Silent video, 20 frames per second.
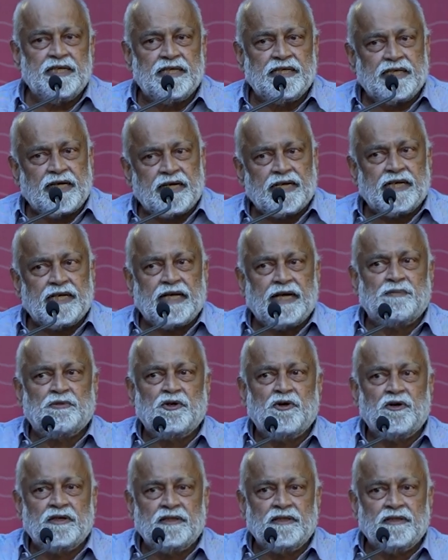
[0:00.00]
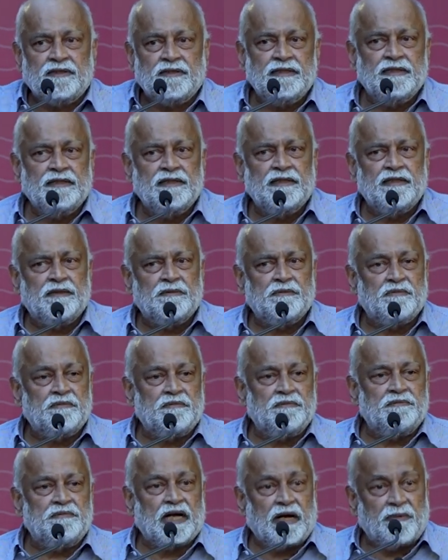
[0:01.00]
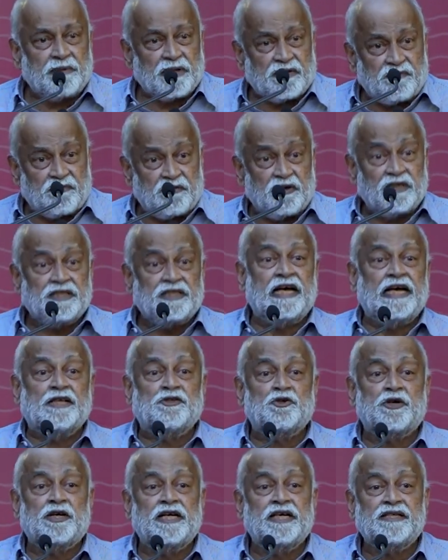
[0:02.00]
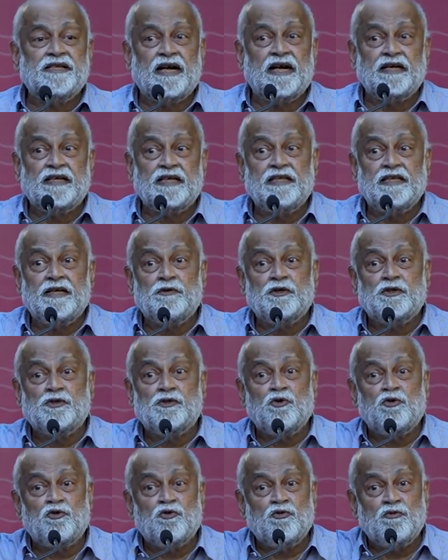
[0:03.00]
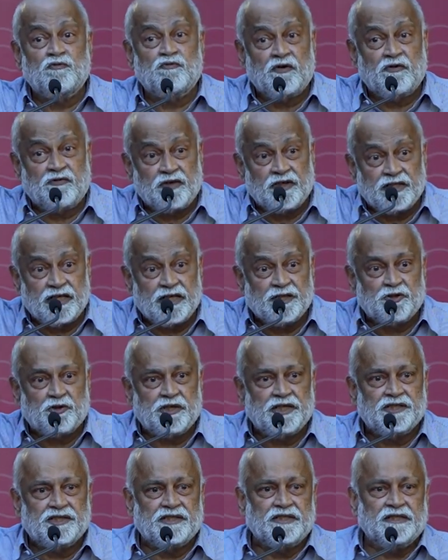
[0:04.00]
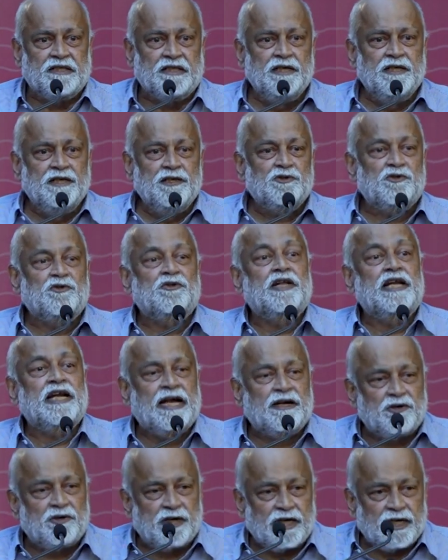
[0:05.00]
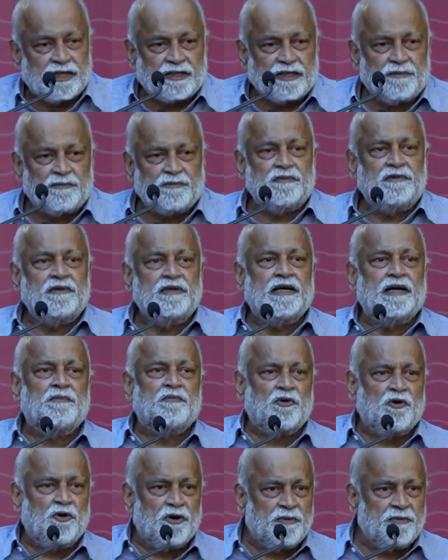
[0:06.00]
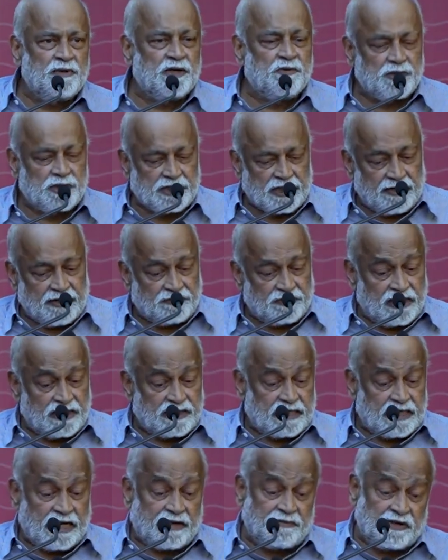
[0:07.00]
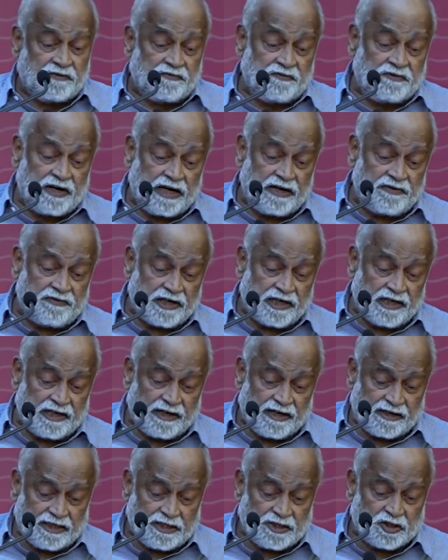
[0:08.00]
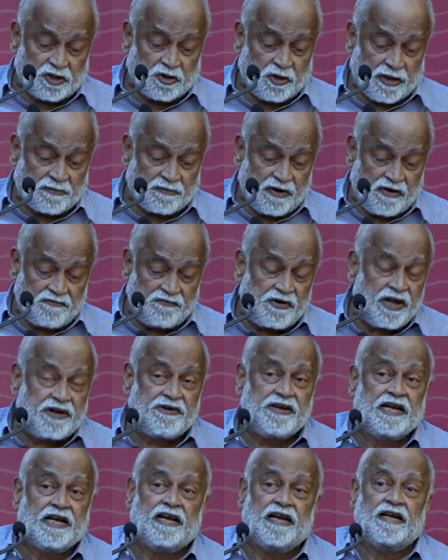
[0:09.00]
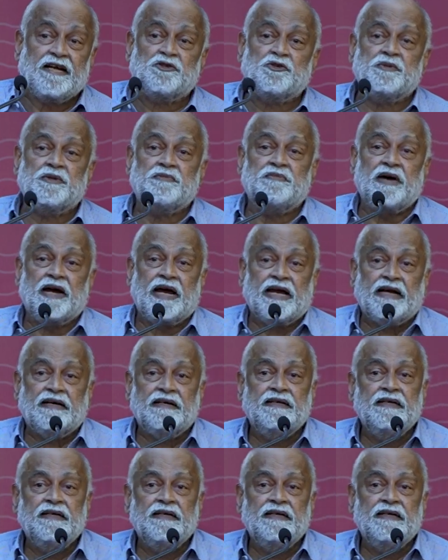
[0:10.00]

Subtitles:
and I kept on becoming further educated until there was no room for further education. So then I had to get some employment, which I have done, and I've been very, very lucky, so I'm very glad to be back.